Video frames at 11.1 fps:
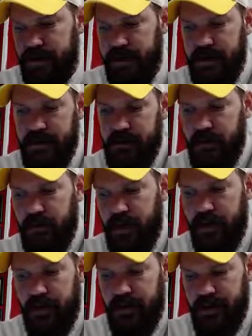than
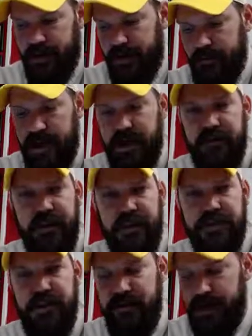our parent
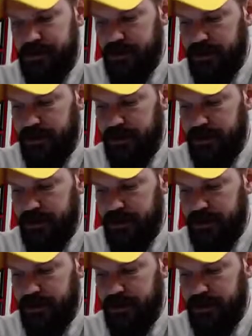function of x